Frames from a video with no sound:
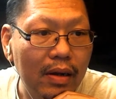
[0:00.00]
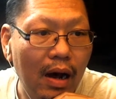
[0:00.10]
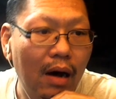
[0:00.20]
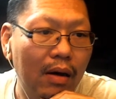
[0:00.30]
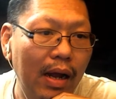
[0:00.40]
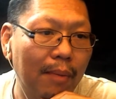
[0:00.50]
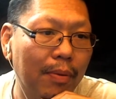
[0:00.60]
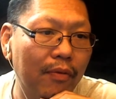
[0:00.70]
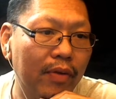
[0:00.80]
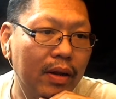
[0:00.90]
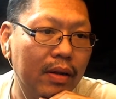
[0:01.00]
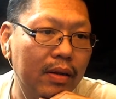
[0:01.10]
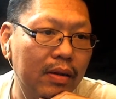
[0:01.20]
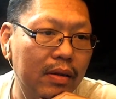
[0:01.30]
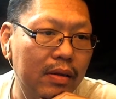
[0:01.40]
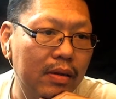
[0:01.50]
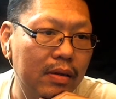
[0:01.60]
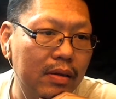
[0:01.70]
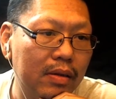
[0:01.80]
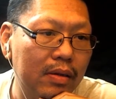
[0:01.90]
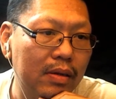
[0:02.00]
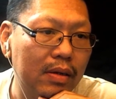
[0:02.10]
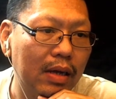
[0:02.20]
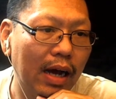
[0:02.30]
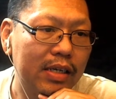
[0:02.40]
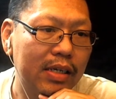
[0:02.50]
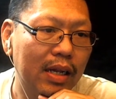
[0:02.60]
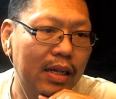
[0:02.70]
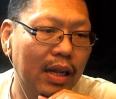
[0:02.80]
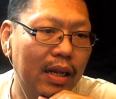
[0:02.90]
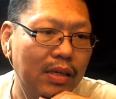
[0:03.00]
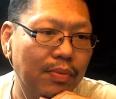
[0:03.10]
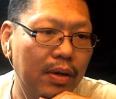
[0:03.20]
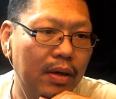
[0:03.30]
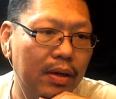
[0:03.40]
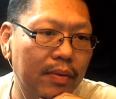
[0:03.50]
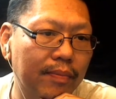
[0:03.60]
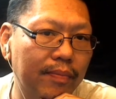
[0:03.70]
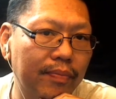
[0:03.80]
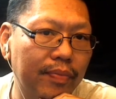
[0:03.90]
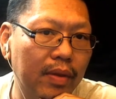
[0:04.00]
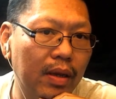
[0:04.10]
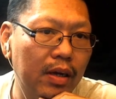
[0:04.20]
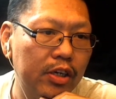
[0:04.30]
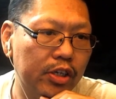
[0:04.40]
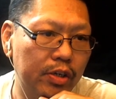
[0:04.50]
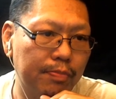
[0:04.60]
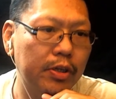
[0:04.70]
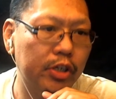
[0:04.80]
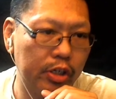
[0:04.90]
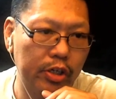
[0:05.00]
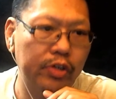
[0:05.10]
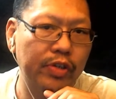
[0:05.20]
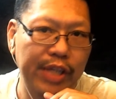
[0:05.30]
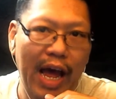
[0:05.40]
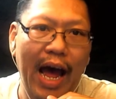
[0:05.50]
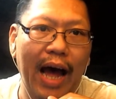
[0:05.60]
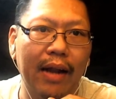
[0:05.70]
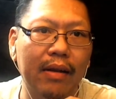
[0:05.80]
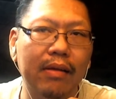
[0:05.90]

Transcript: Oh, yeah, perfect. I actually like that. That's pretty good. You should use that.